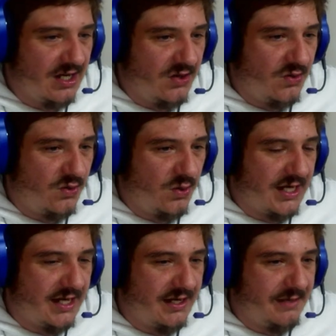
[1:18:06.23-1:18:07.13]

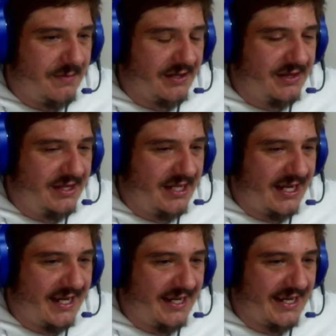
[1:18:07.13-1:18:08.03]
round about
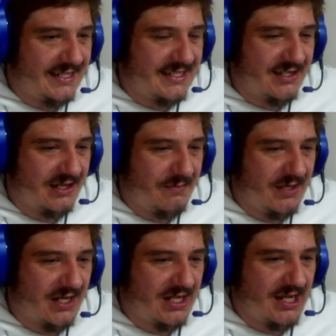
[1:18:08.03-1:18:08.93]
there. That's going to be
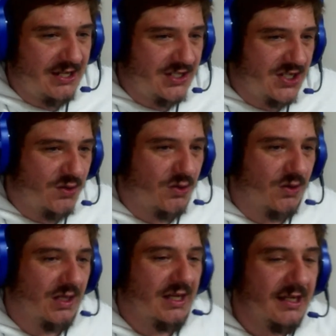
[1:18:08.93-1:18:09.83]
a close
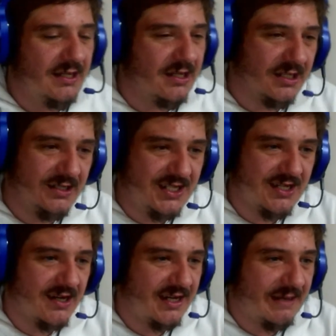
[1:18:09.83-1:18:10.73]
score. Carlu
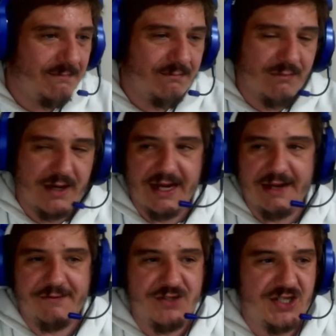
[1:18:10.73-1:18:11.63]
Sadi might
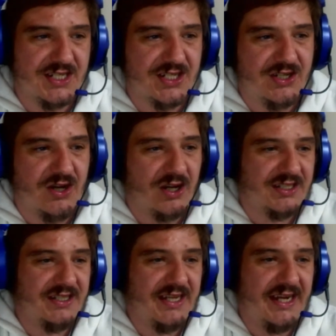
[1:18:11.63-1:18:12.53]
have just
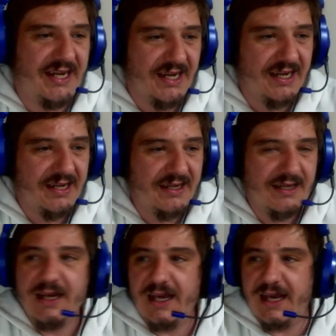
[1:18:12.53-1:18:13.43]
gotten there
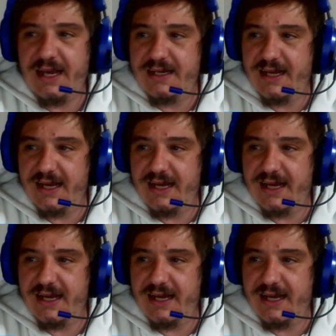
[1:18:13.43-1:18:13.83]
in